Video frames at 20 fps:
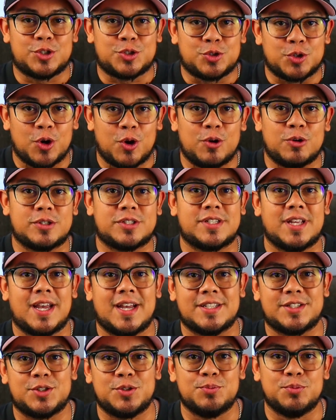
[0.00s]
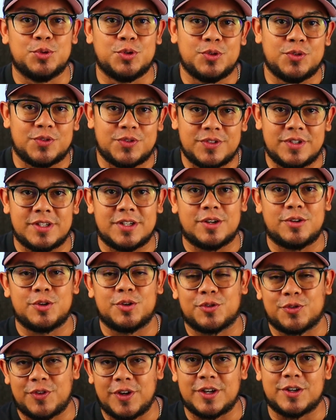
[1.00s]
strokes as you move, you know,
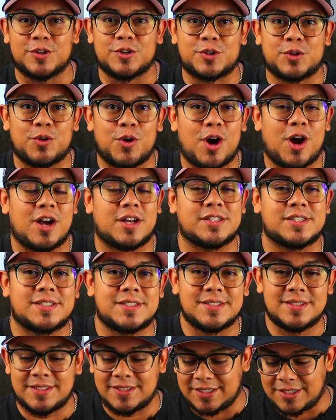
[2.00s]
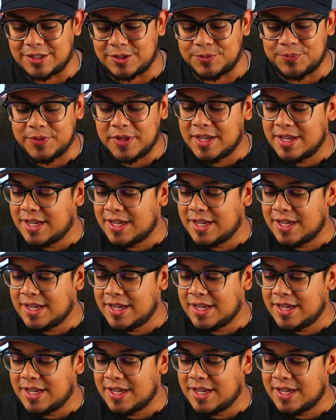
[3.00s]
your finger across. You know,